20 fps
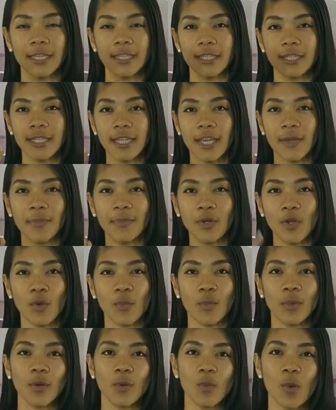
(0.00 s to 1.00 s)
Tip
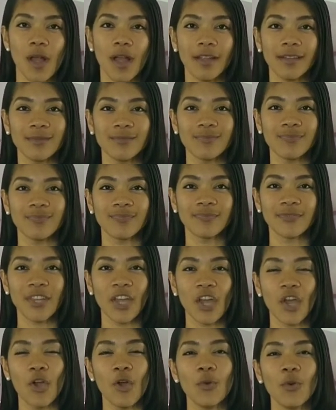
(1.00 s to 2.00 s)
number one,
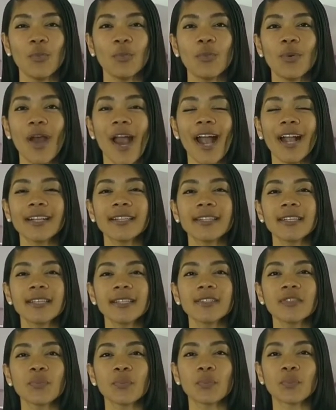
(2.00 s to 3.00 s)

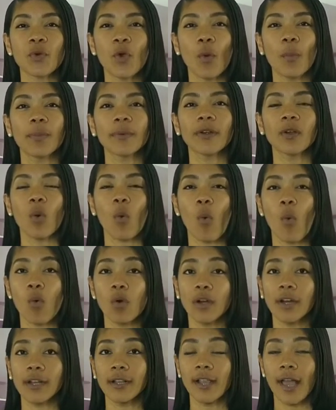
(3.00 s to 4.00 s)
practice proper
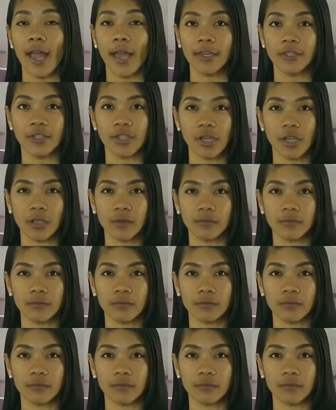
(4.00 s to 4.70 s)
oral hygiene.